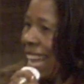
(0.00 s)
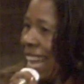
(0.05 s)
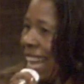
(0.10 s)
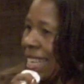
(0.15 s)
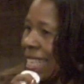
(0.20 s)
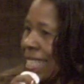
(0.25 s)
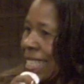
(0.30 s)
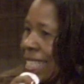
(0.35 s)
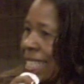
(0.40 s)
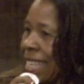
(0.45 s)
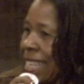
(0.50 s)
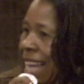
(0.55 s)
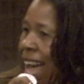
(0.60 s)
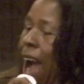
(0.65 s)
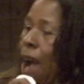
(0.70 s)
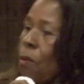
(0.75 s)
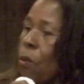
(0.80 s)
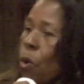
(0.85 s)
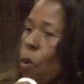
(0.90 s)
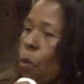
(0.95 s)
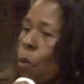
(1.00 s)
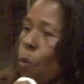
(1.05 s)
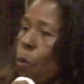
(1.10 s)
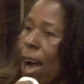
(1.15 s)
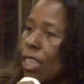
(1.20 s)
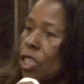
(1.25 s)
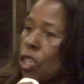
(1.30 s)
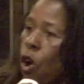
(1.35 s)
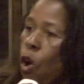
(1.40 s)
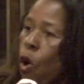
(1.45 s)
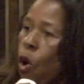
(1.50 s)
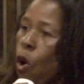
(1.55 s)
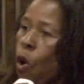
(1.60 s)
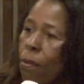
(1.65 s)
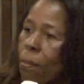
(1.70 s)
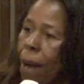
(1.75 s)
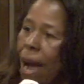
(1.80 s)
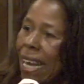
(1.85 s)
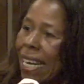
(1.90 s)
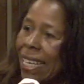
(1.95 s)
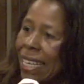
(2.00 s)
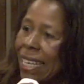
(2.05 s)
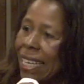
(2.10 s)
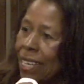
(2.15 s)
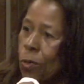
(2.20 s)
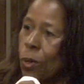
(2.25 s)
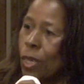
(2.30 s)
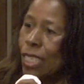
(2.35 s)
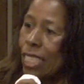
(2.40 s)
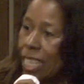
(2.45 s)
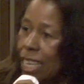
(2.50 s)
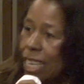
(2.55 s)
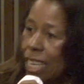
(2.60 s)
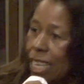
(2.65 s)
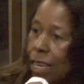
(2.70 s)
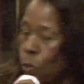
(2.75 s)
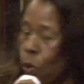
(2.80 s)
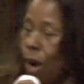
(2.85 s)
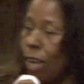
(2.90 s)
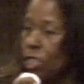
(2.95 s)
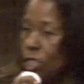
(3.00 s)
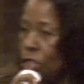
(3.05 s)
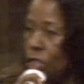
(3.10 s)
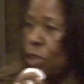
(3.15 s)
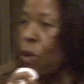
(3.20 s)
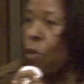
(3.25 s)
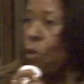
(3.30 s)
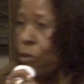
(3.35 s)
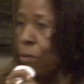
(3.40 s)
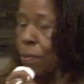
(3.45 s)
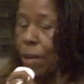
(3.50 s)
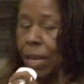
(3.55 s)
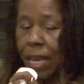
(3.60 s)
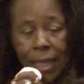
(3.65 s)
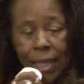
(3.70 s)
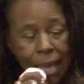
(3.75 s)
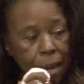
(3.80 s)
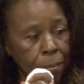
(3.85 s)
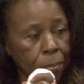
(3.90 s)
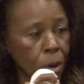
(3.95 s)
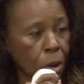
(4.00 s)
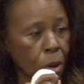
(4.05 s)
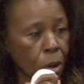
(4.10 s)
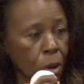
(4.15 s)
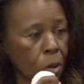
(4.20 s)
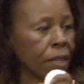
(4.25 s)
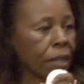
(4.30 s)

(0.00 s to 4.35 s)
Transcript: when he says, I will watch over my little ones, he was watching over